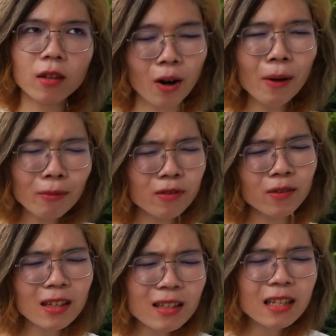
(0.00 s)
about
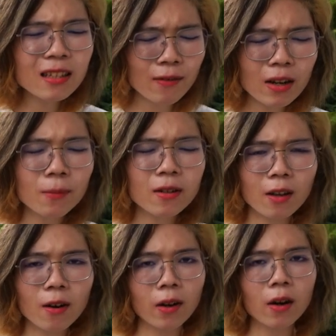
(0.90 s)
60
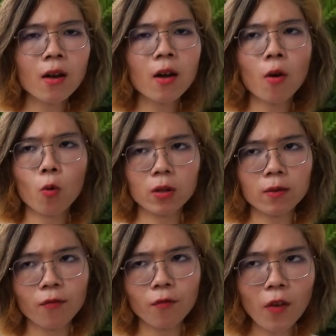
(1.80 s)
70% of it
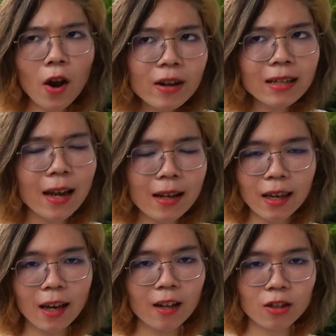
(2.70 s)
was very
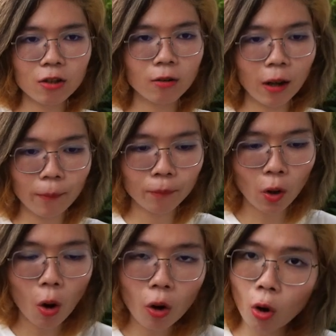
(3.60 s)
dedicated to like
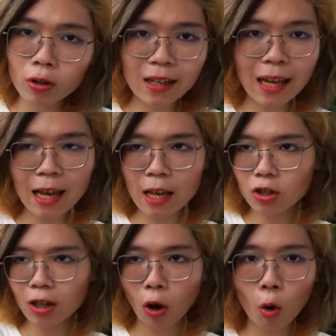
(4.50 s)
golden
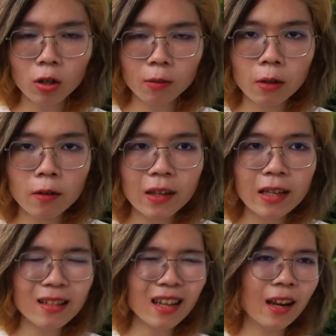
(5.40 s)
age like older
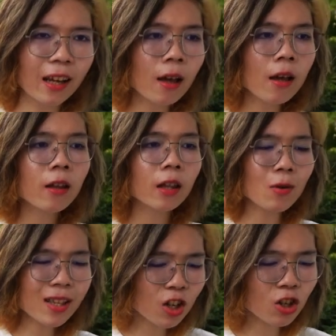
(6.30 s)
movies and like there
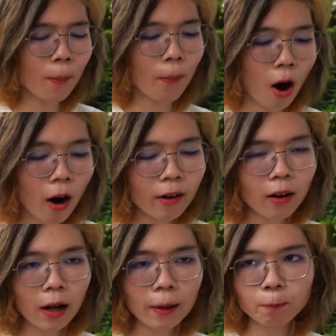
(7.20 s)
was actually a part
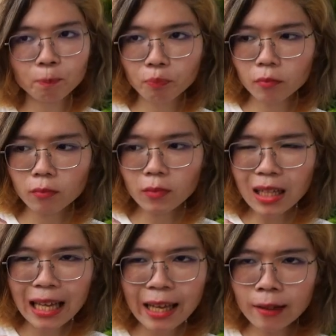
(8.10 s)
um,
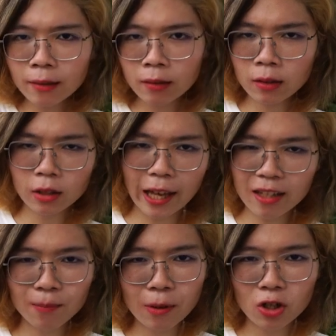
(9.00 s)
in the
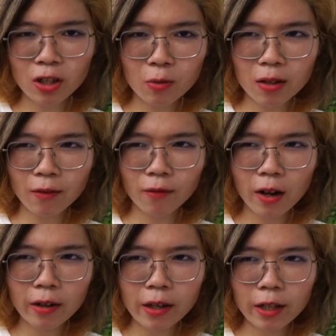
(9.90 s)
exhibition that was like
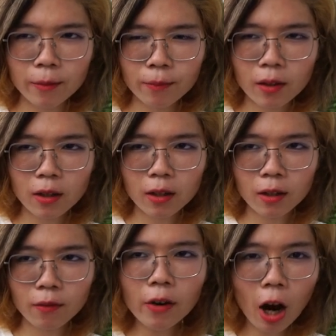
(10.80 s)
very
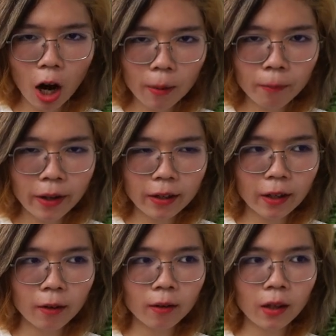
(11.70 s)
very
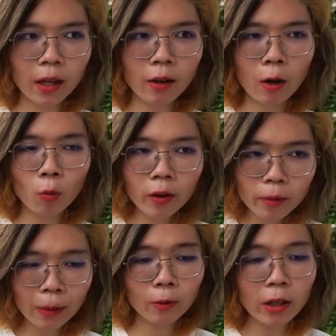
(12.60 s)
heartbreaking and, and one
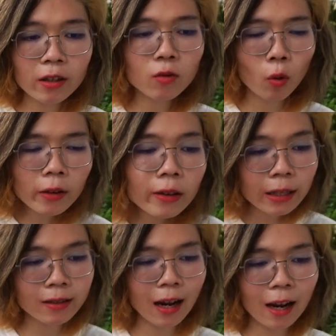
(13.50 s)
of, but it's one of the
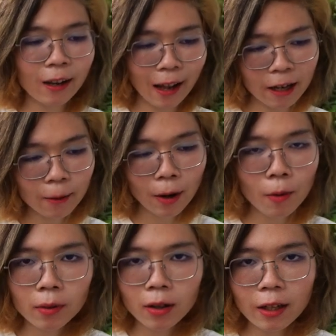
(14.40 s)
things that I like
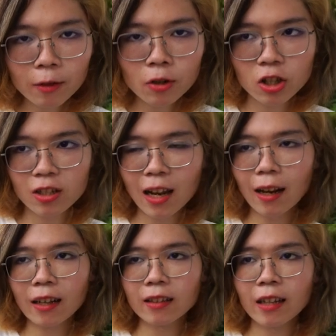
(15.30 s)
about Berlin which is that
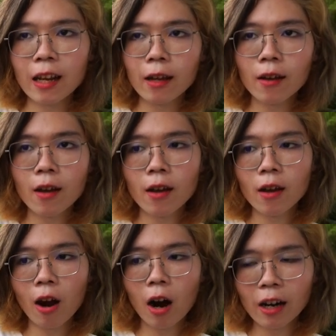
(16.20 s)
like they
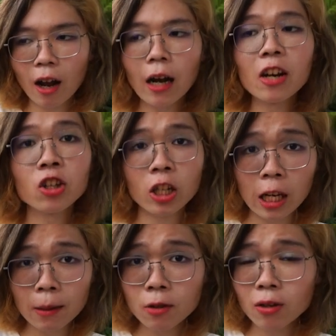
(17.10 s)
are not
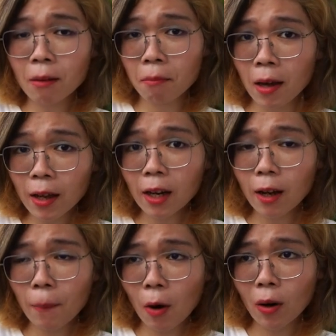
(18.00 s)
ashamed to admit
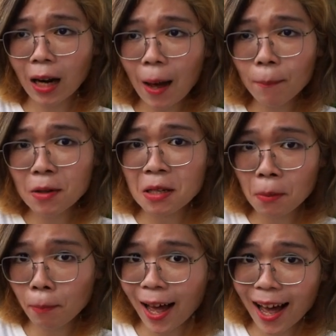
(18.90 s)
about what happened in
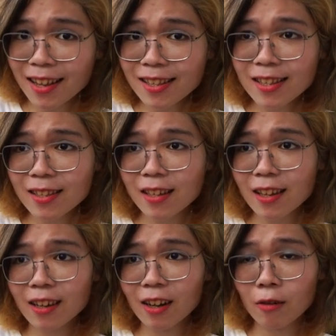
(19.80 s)
the past,
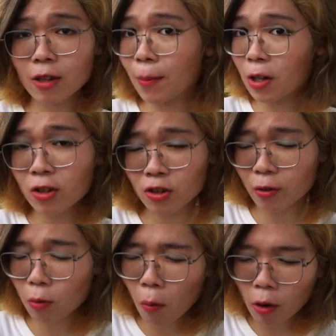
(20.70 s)
you know, especially
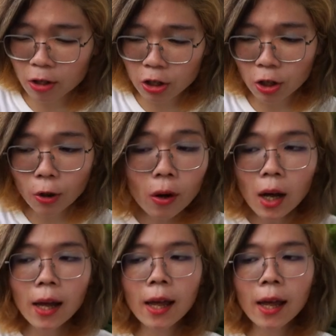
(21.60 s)
during World War II,